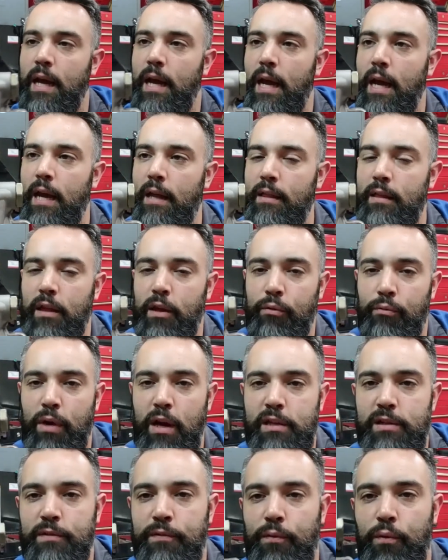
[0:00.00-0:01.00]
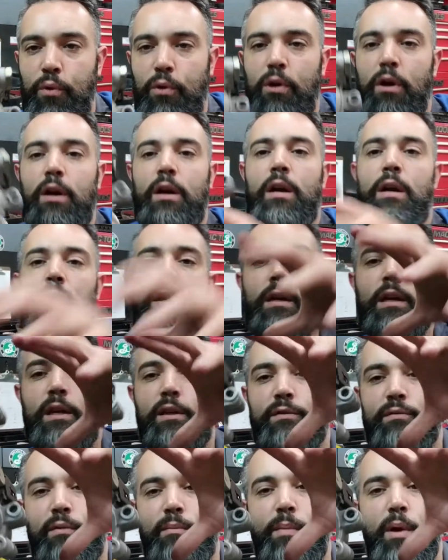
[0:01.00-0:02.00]
and the reservoir
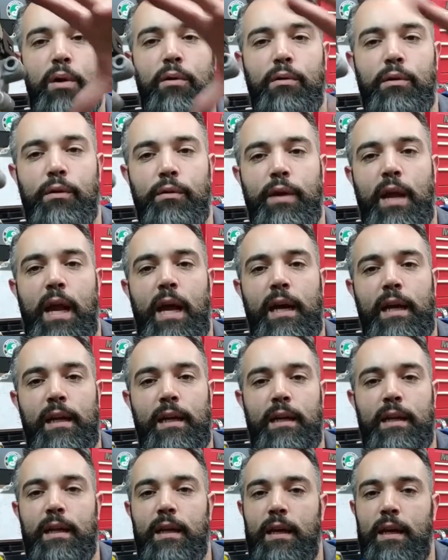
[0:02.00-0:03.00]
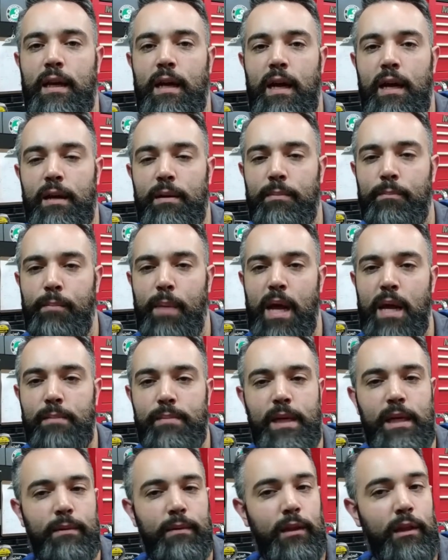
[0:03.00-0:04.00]
is remote located and
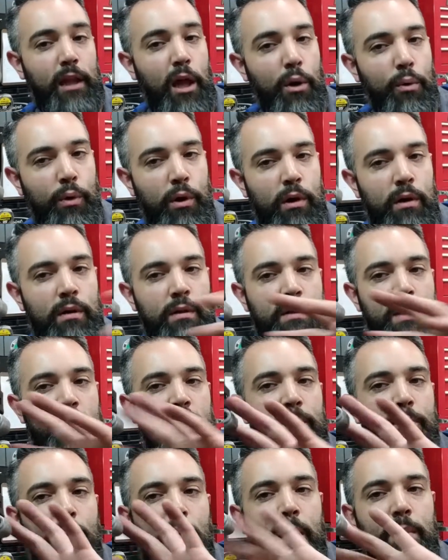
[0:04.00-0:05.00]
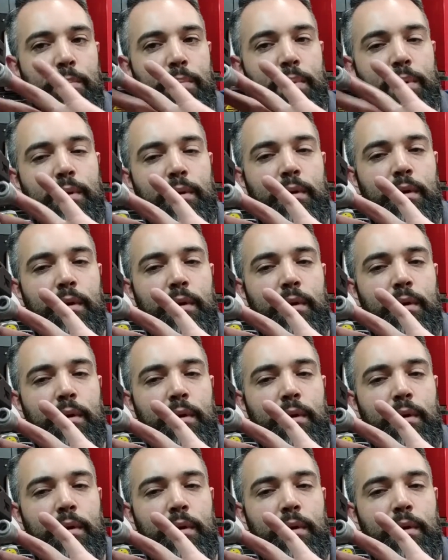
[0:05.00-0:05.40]
maybe lower than the pump.